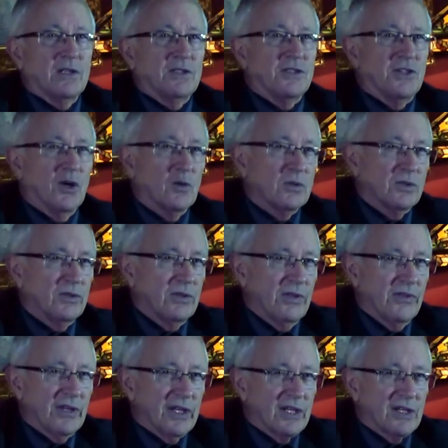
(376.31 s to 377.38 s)
don't do the
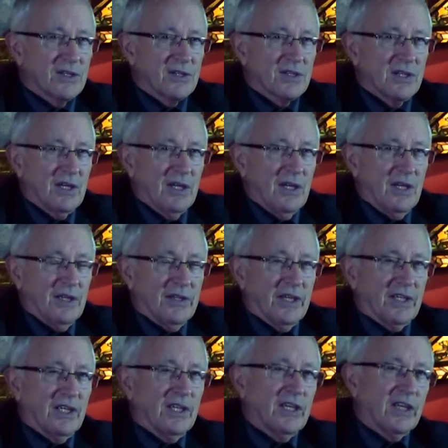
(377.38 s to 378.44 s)
things
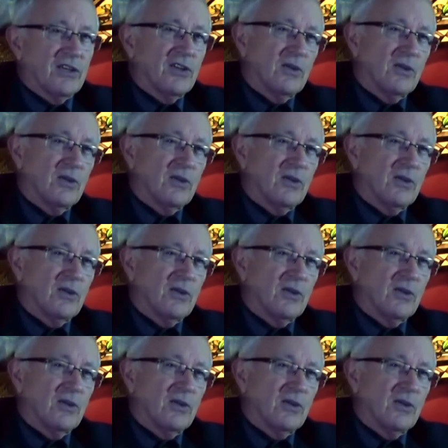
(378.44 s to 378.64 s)
that can get